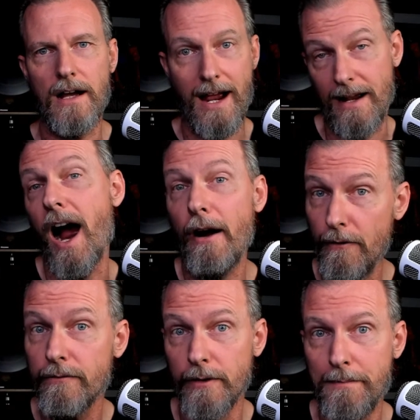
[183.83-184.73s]

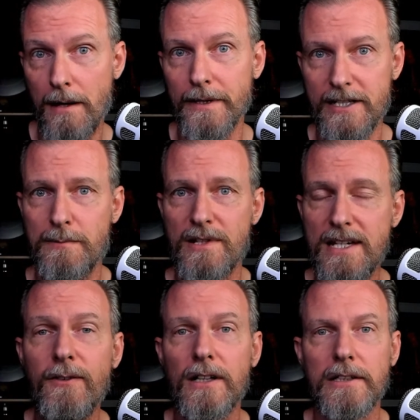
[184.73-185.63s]
our republic,
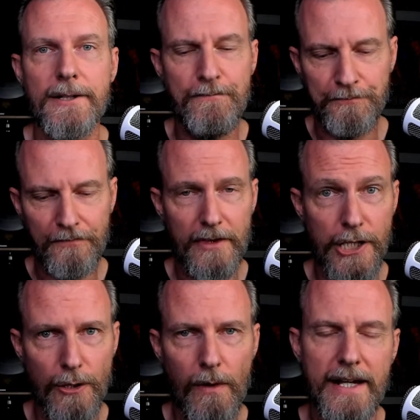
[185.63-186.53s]
specifically the
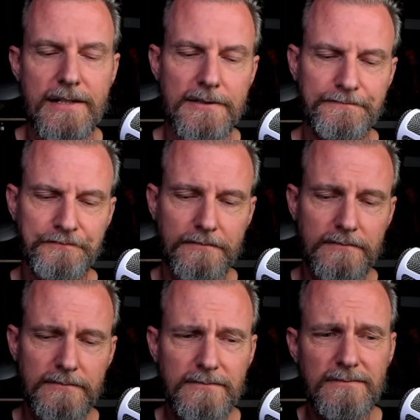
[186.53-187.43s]
US,
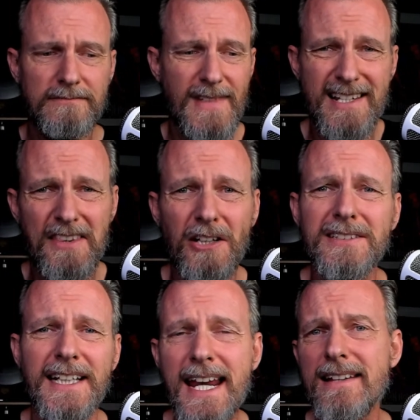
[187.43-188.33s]
is that they're
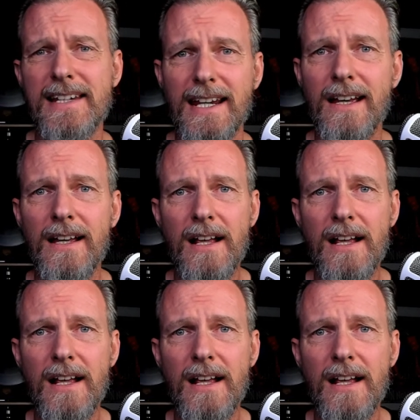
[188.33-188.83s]
lazy.